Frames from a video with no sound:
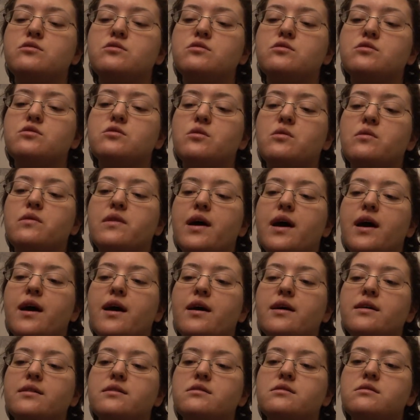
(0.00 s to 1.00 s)
so
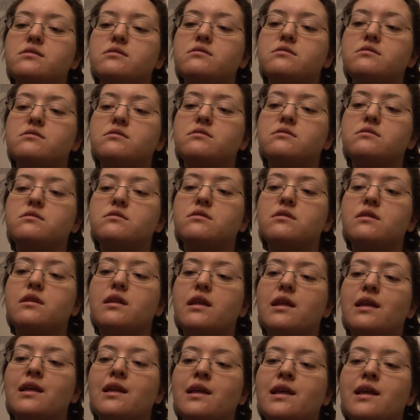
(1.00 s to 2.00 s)
that
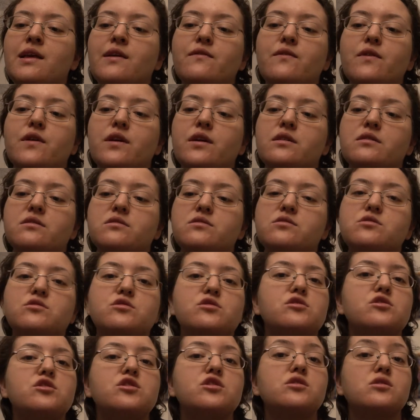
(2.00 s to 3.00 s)
even
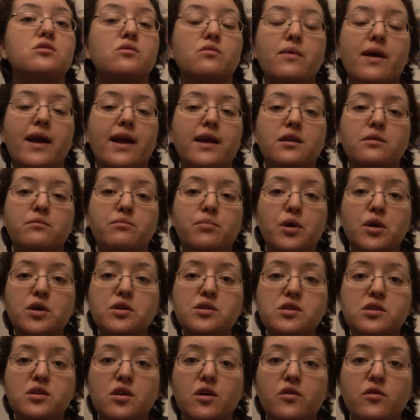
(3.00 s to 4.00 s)
just a random
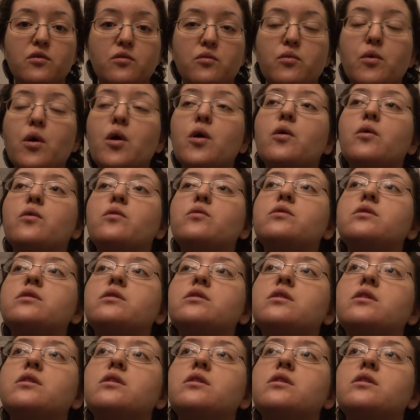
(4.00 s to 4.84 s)
person on the road